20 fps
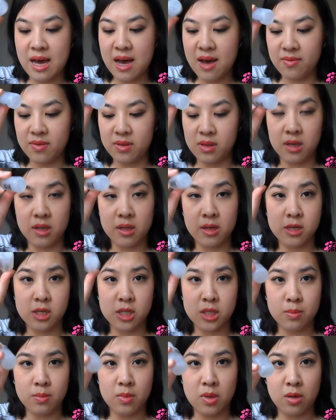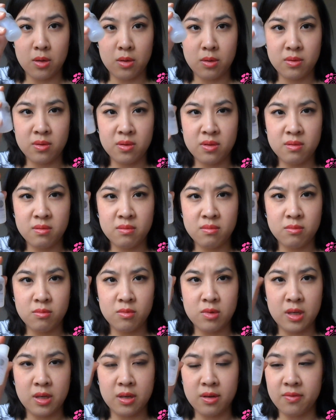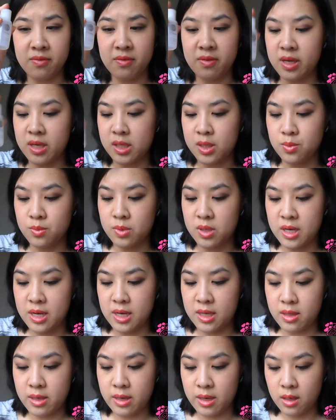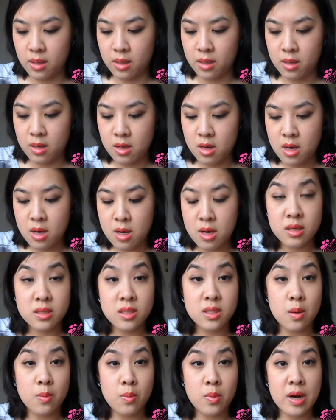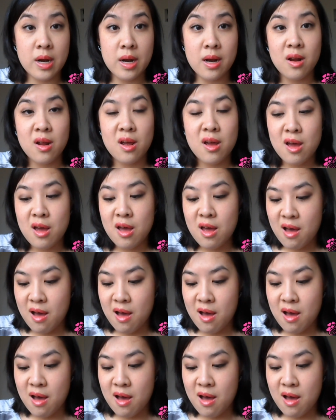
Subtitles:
I have another small one of this one, I think, somewhere.